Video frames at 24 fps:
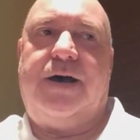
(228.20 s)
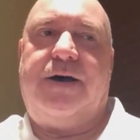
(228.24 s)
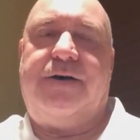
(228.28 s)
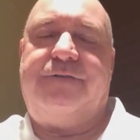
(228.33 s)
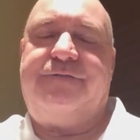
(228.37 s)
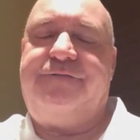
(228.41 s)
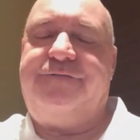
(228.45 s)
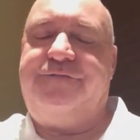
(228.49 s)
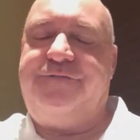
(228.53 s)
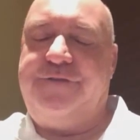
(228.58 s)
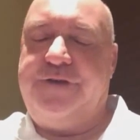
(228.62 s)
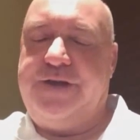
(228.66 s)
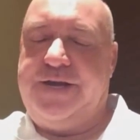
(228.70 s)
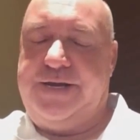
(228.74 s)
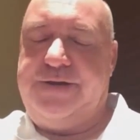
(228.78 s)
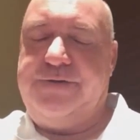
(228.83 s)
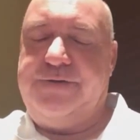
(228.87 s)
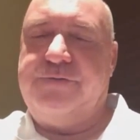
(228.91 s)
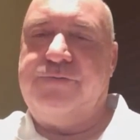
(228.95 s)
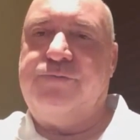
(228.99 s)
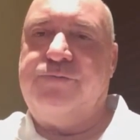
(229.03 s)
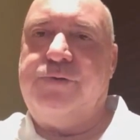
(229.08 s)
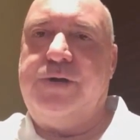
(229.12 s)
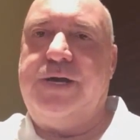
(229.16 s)
fit
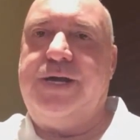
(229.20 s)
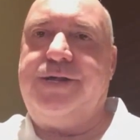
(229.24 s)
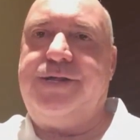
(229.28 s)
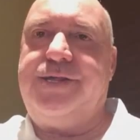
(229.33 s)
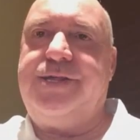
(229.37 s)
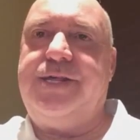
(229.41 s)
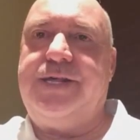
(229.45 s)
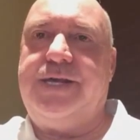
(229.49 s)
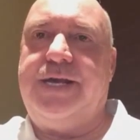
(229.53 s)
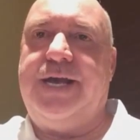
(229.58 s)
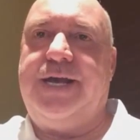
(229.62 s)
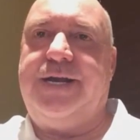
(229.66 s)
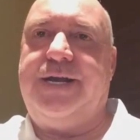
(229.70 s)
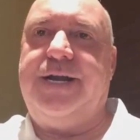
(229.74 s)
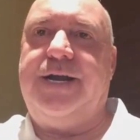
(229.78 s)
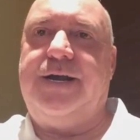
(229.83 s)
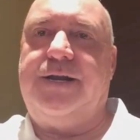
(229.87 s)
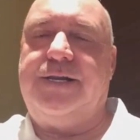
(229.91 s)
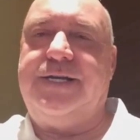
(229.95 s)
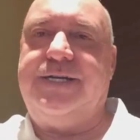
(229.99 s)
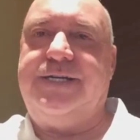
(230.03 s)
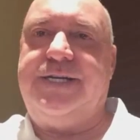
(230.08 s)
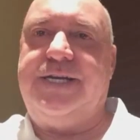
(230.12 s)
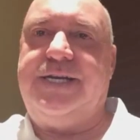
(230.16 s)
with an
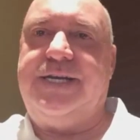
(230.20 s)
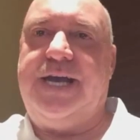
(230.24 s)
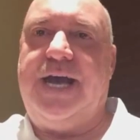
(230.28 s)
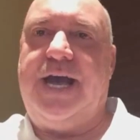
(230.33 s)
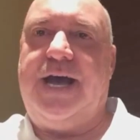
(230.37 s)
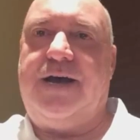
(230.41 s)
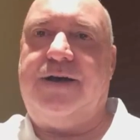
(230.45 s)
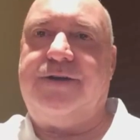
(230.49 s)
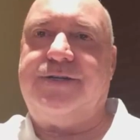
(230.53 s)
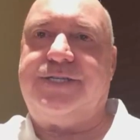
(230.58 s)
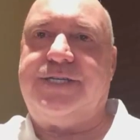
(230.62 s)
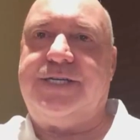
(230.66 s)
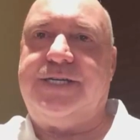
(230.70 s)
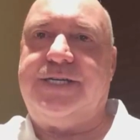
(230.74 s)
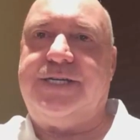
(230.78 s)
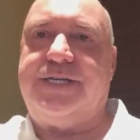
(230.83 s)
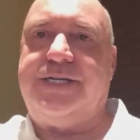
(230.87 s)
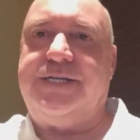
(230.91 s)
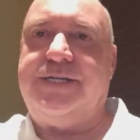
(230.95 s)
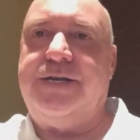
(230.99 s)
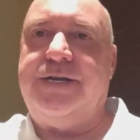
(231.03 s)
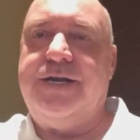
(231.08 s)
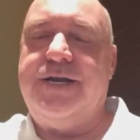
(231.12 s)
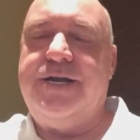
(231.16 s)
LED housing.